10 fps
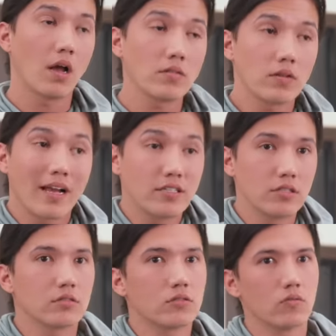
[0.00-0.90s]
I, I
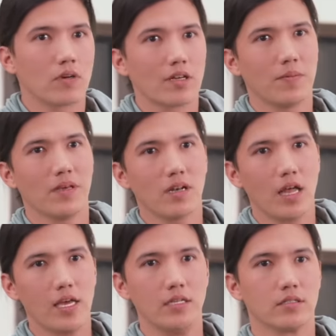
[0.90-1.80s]
just don't like being
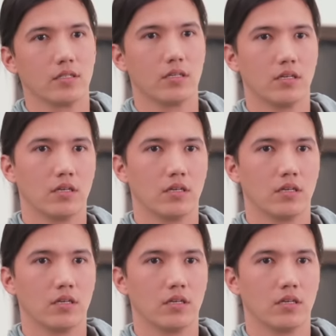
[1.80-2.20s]
late.